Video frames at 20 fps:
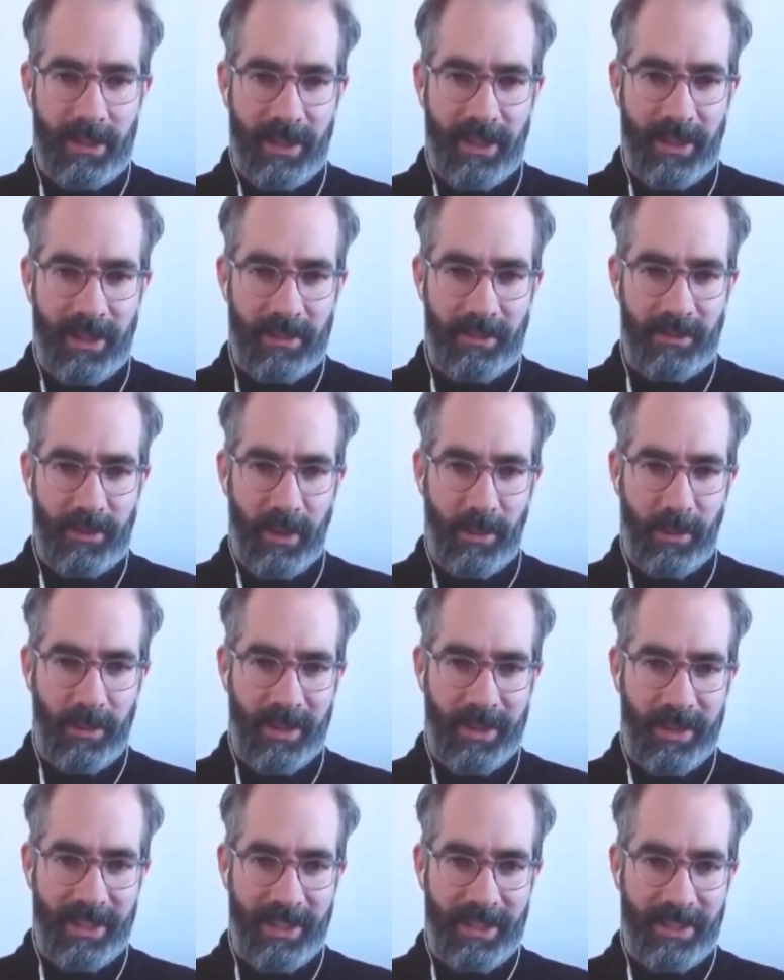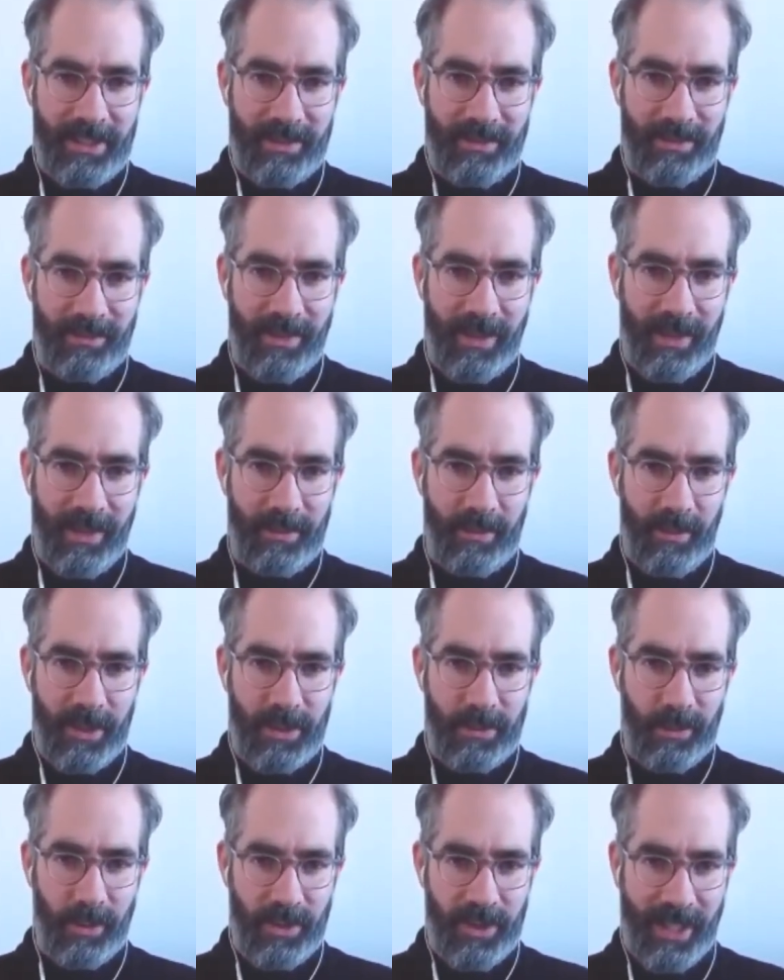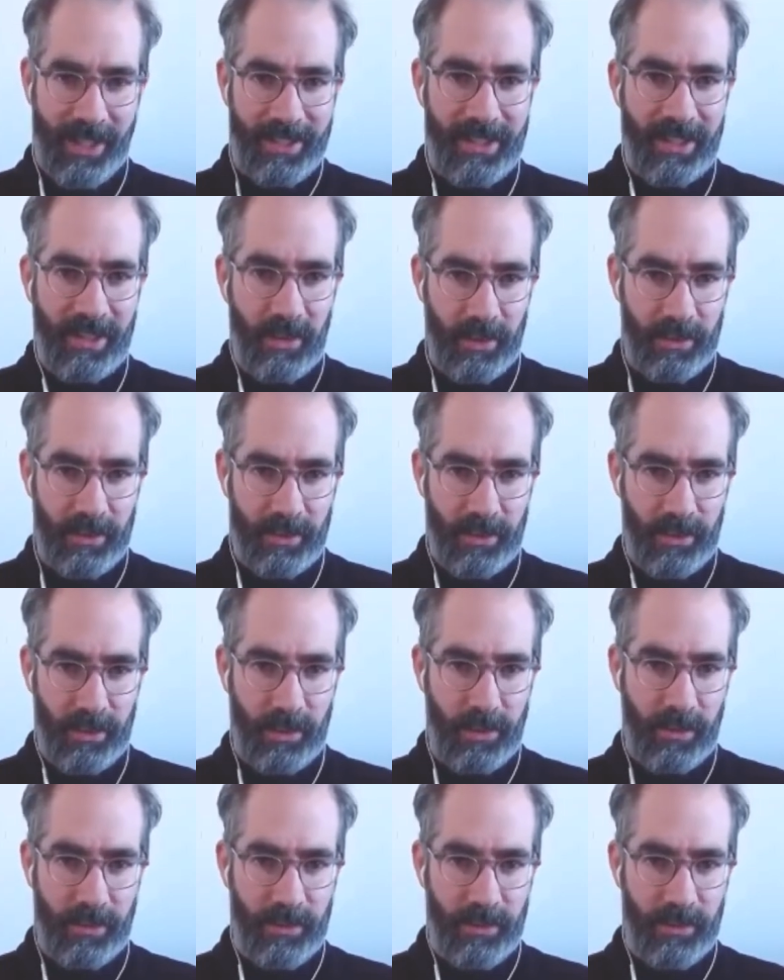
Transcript: Because if somebody is very much projecting onto you,